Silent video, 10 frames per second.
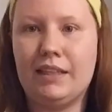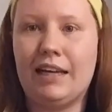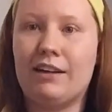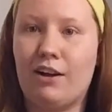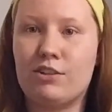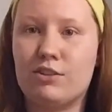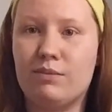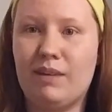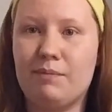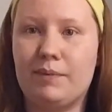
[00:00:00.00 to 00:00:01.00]
And also
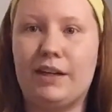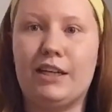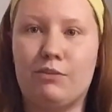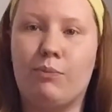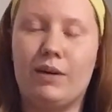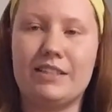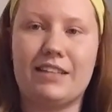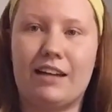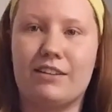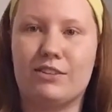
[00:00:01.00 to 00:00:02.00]
remember if one
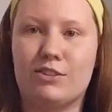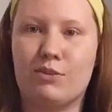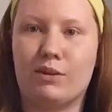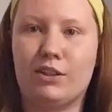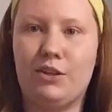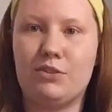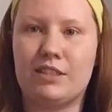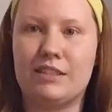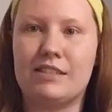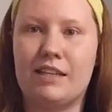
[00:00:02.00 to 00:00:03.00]
side of the store
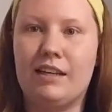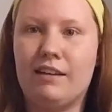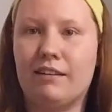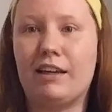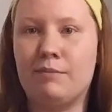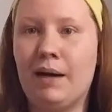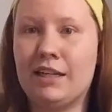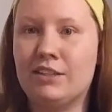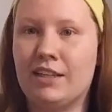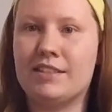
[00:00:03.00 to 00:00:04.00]
closes, like
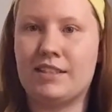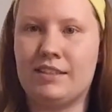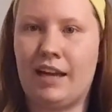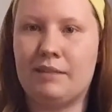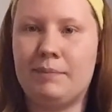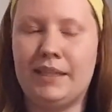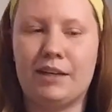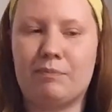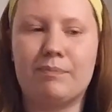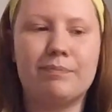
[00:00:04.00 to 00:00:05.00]
Meijer does at 9 p.m.